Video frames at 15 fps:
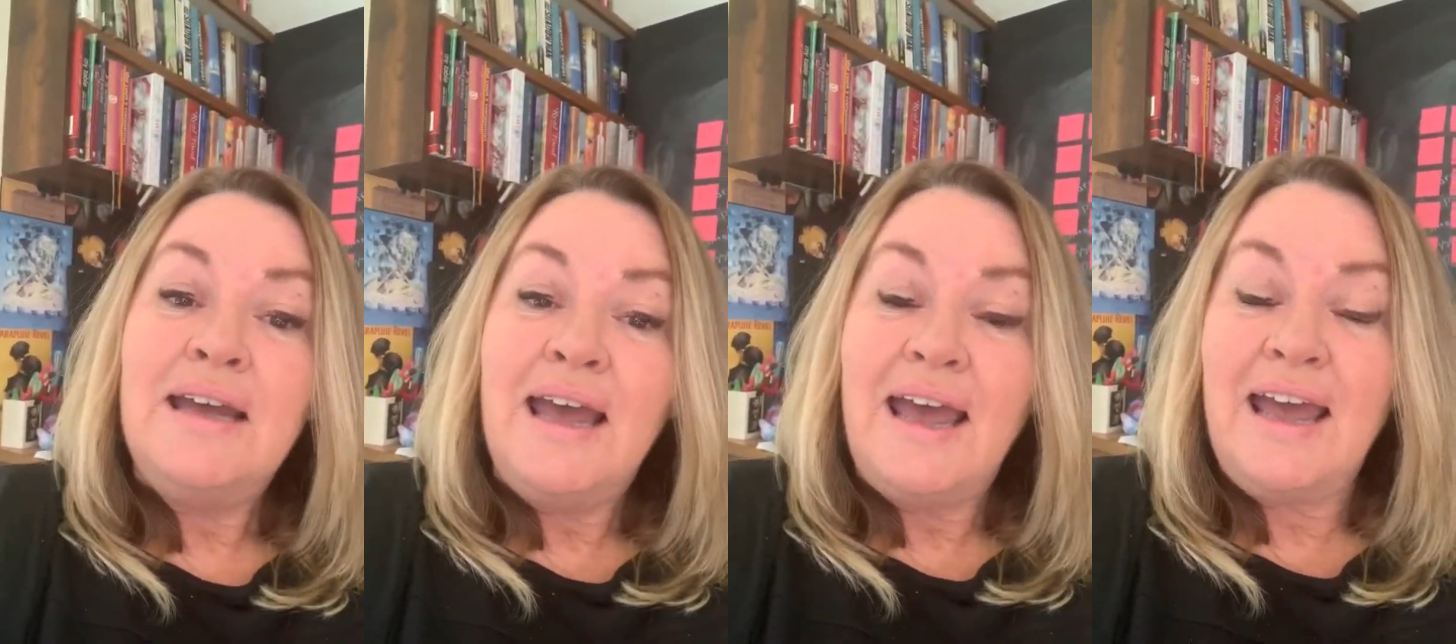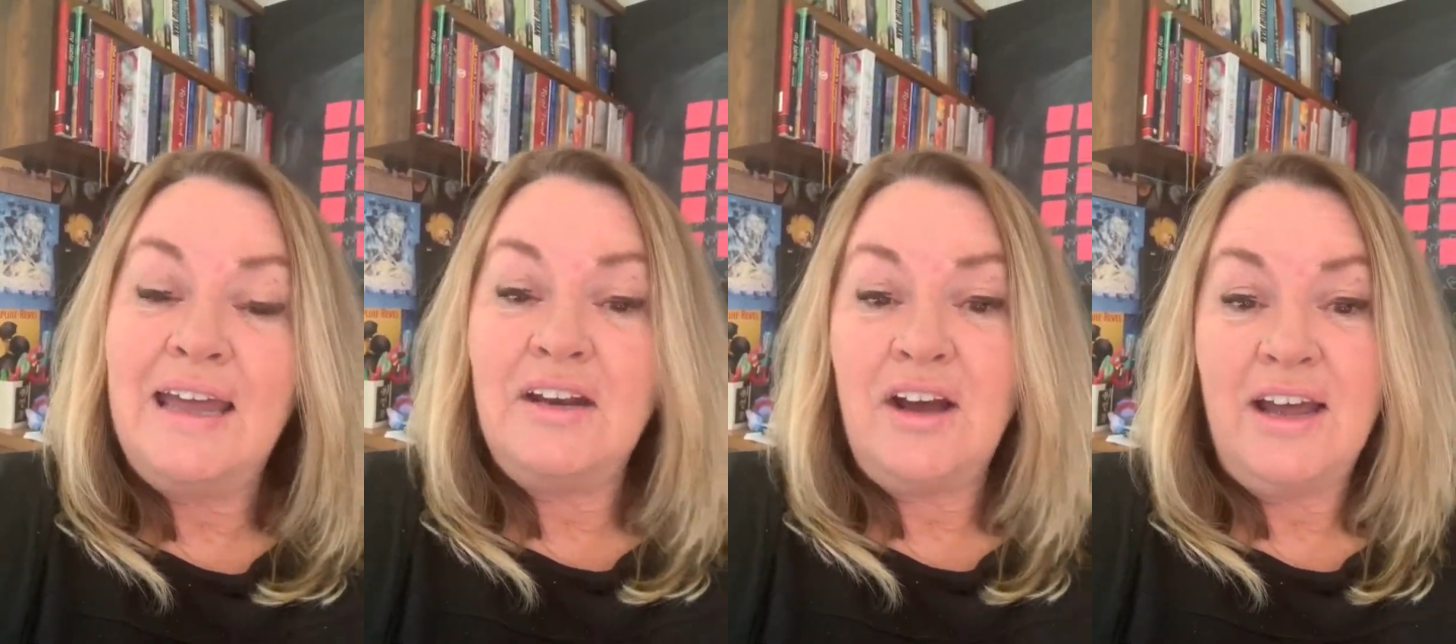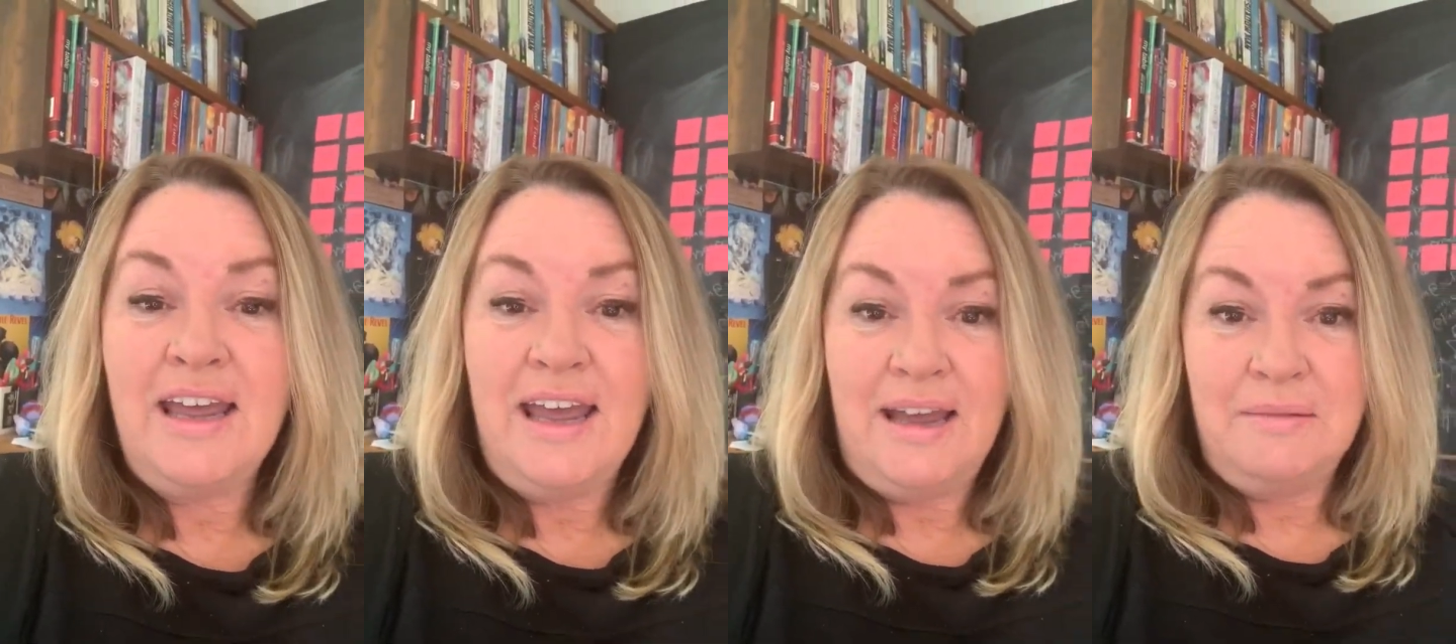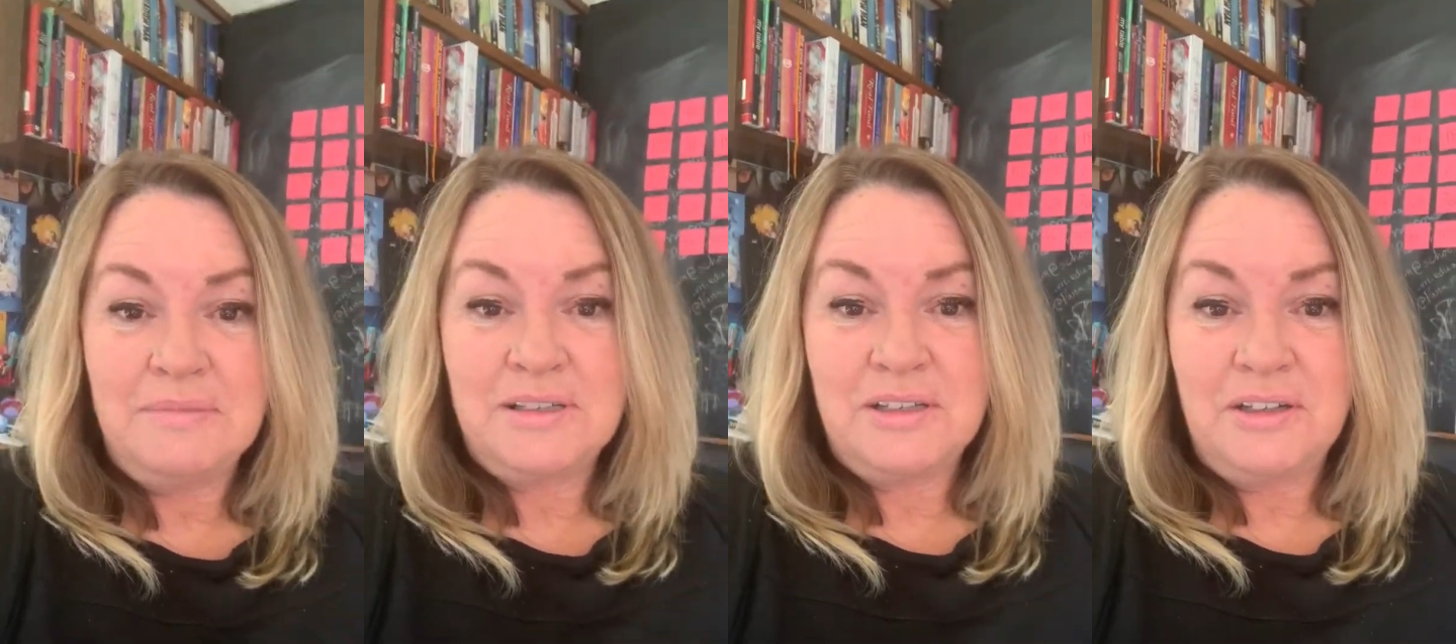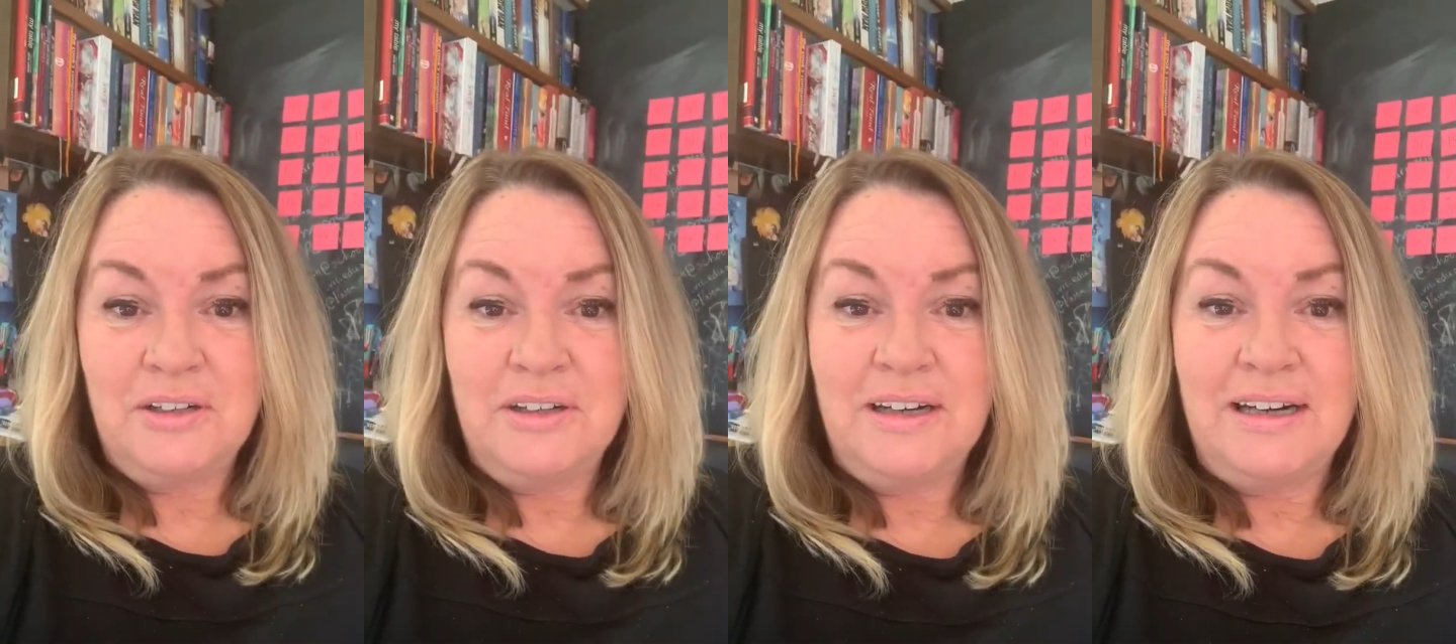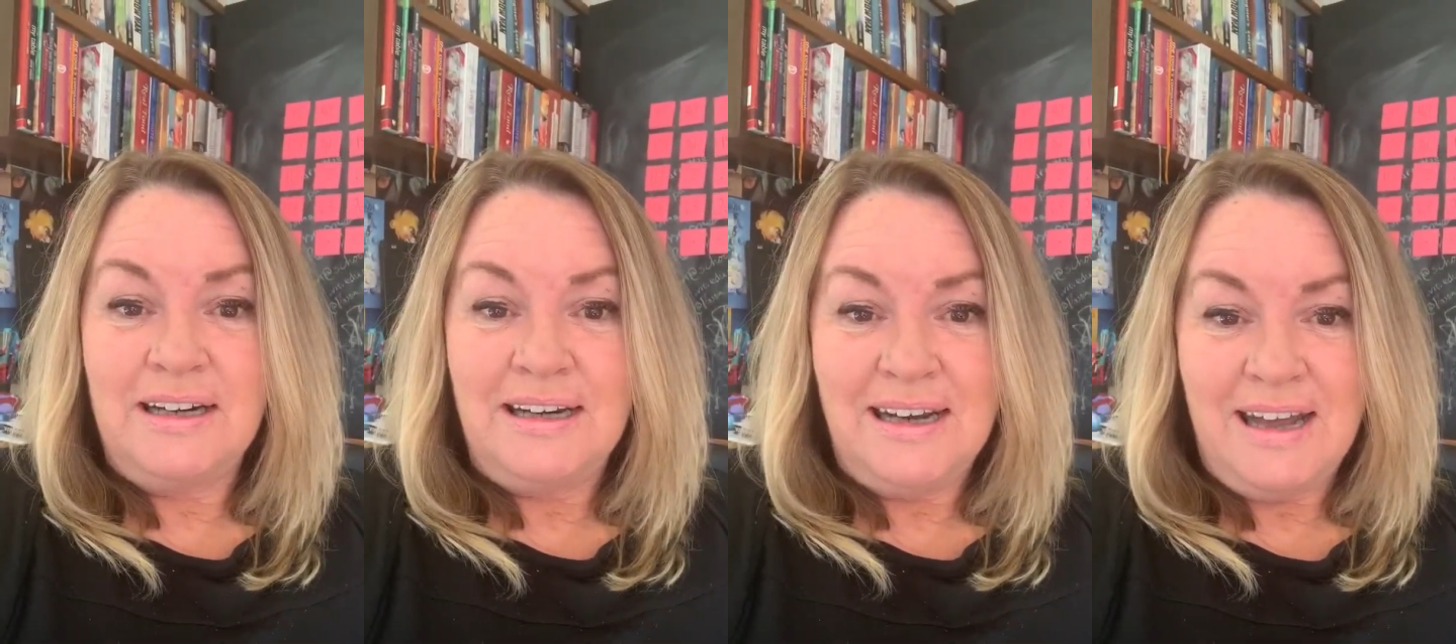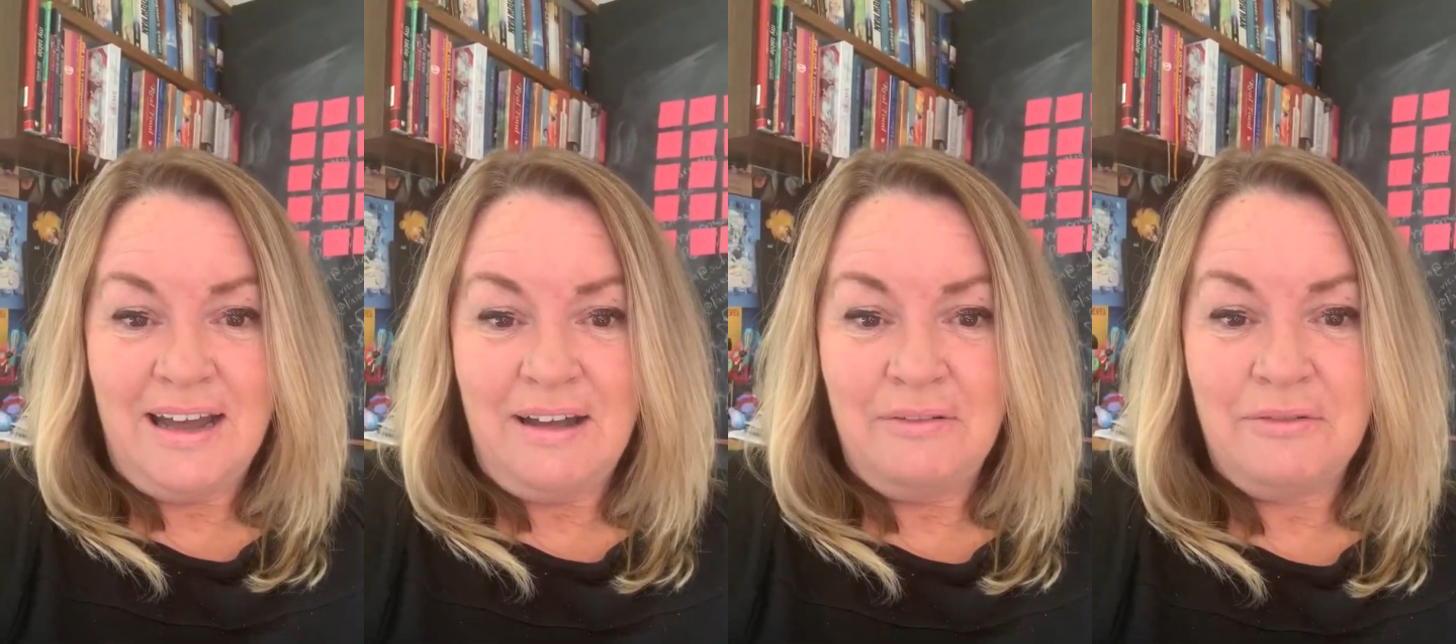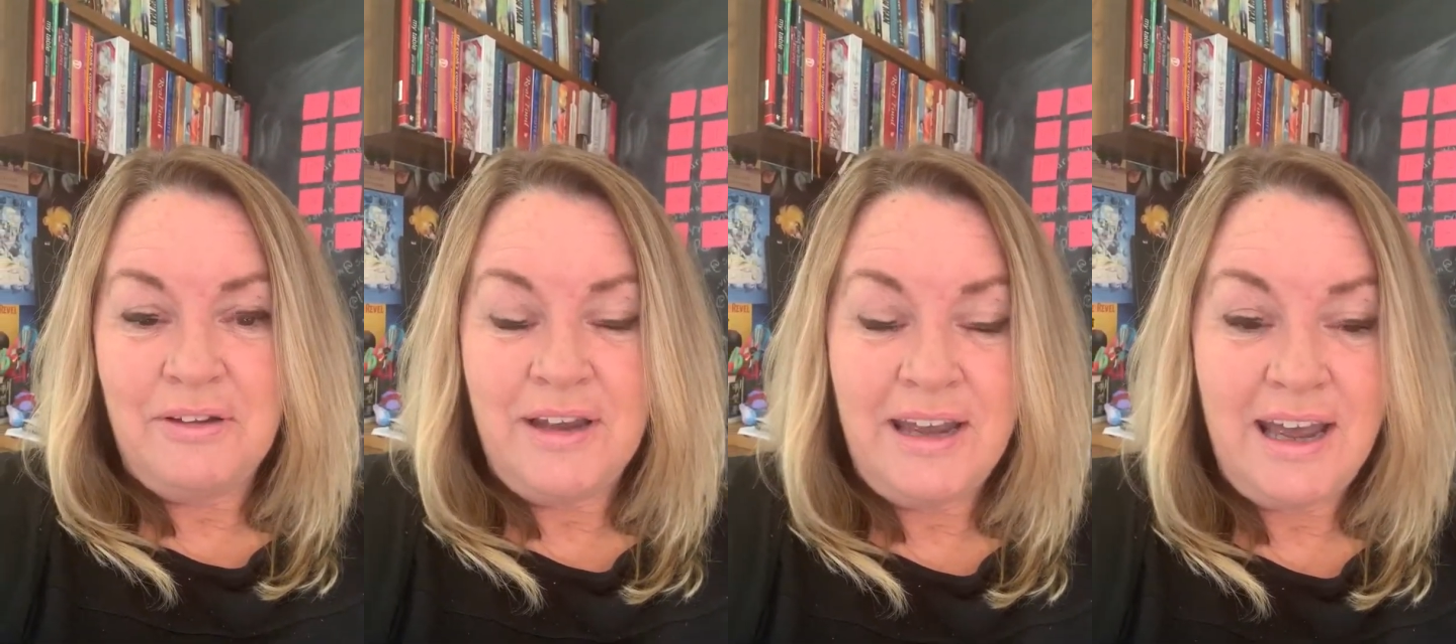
and I absolutely love